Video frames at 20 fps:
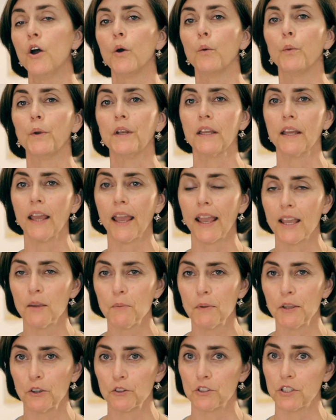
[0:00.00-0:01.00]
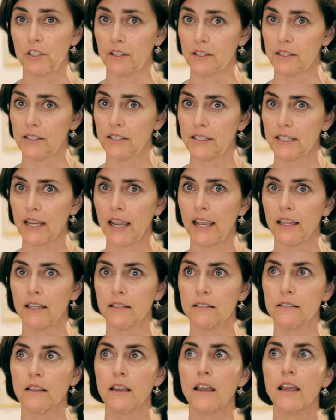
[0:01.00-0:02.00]
When he came here to the
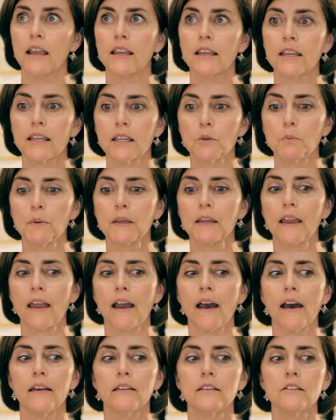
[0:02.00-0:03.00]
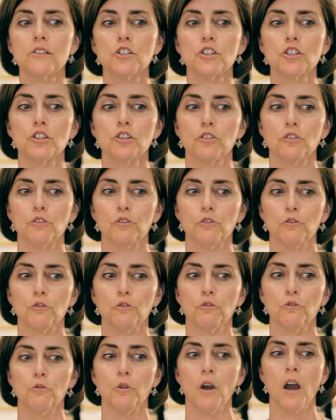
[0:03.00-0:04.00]
States, he began
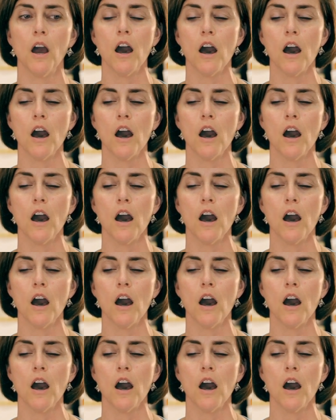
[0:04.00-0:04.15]
to